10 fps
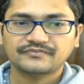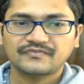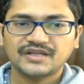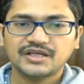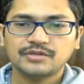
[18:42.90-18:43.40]

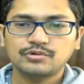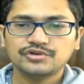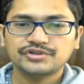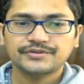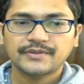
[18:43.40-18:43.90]
king
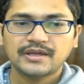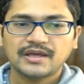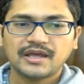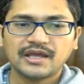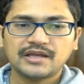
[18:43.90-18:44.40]
moves,
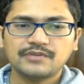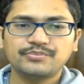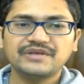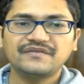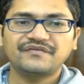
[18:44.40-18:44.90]

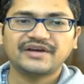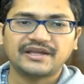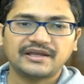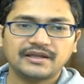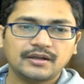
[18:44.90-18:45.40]
and
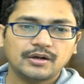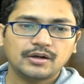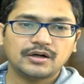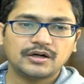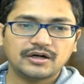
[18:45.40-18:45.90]
b5.
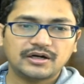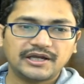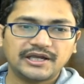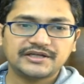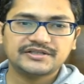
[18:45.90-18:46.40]

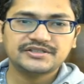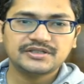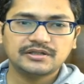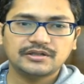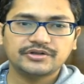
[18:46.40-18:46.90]
And
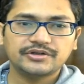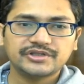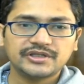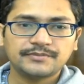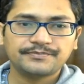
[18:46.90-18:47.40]
still, you
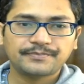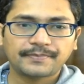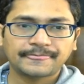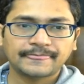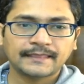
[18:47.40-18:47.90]
see,
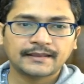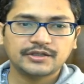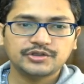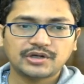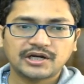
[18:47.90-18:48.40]

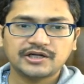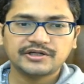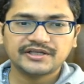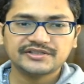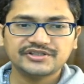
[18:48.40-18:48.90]
you
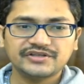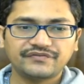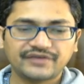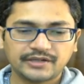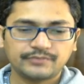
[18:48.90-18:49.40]
can't take
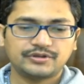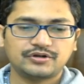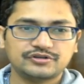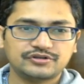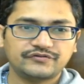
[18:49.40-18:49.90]
c5
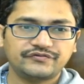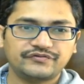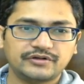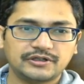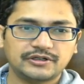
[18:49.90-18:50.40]
because
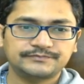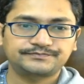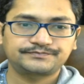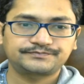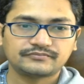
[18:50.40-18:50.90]
of
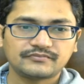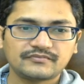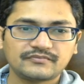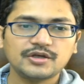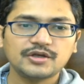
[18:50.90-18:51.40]

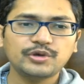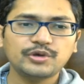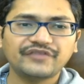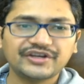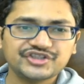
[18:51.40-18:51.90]
rook
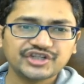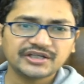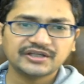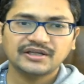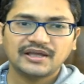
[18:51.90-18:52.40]
a5
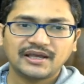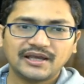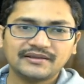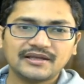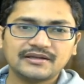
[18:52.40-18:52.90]
check,
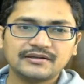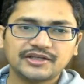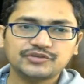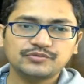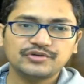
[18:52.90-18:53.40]
and then
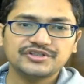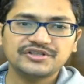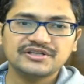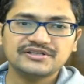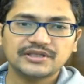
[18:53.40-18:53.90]
next move
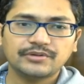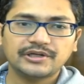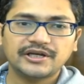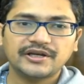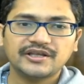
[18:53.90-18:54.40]
is
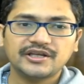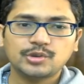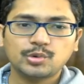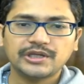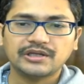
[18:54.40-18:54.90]
d7 and
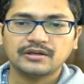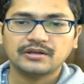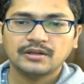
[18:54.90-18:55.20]
d8 queen.